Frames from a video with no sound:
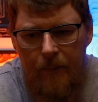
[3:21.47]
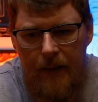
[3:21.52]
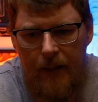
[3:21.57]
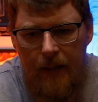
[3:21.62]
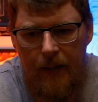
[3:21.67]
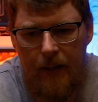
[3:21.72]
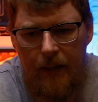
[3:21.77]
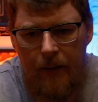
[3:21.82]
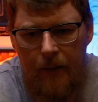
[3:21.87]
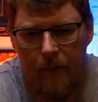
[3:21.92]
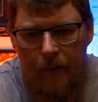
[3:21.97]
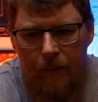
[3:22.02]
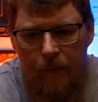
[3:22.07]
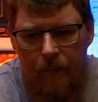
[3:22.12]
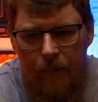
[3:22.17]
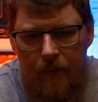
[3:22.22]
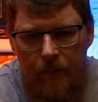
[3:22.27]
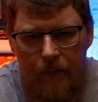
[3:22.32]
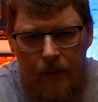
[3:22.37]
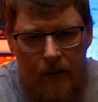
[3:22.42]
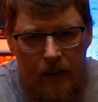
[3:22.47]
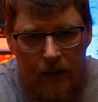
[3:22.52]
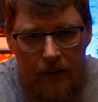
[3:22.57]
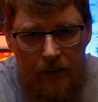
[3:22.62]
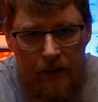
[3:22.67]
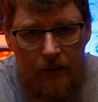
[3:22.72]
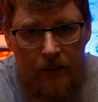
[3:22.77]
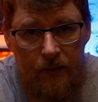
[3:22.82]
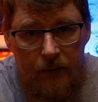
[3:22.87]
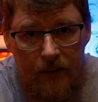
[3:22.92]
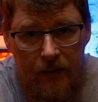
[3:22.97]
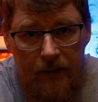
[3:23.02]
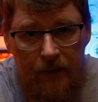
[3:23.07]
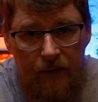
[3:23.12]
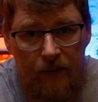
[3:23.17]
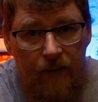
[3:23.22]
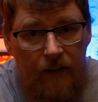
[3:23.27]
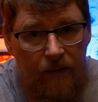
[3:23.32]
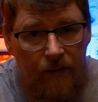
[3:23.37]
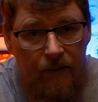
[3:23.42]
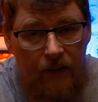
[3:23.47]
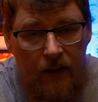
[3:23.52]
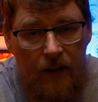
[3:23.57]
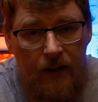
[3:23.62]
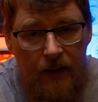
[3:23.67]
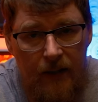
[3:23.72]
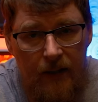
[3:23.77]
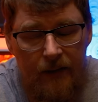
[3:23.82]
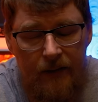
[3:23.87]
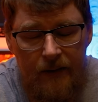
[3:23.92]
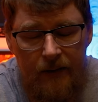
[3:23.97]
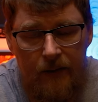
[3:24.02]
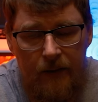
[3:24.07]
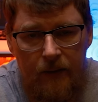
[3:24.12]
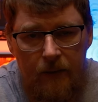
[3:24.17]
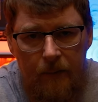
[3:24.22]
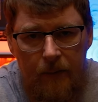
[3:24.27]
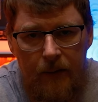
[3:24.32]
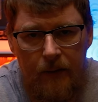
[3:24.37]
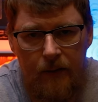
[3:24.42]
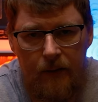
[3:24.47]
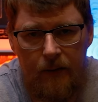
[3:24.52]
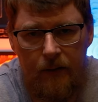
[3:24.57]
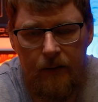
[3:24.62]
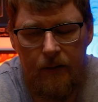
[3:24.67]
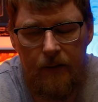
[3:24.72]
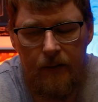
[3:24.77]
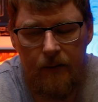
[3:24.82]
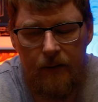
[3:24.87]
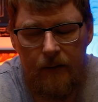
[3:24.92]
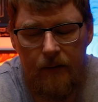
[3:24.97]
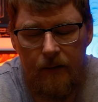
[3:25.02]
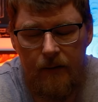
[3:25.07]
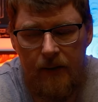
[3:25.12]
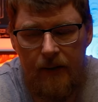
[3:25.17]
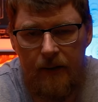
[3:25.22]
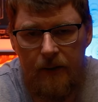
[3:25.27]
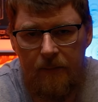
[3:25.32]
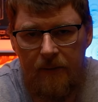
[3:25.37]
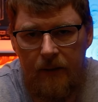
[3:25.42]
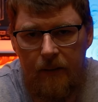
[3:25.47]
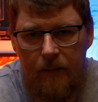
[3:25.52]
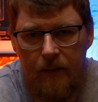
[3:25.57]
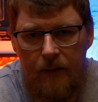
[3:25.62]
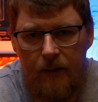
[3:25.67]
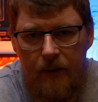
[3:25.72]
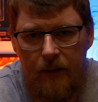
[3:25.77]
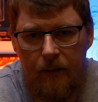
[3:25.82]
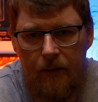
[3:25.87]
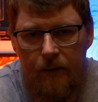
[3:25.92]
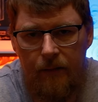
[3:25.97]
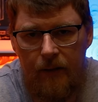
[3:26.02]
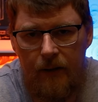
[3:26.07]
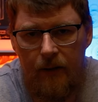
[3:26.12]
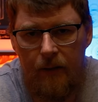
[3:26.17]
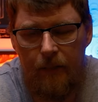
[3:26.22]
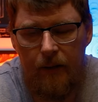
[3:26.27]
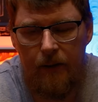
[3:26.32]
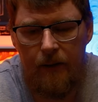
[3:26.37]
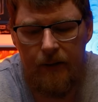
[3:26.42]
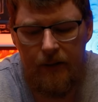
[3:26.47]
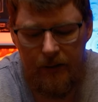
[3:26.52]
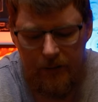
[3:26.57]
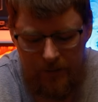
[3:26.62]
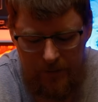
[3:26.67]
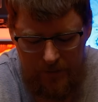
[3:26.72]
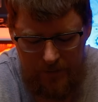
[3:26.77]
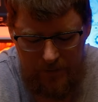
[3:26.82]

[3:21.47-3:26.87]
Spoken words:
It'll say fuck cancer, because that's pretty much how I feel about it.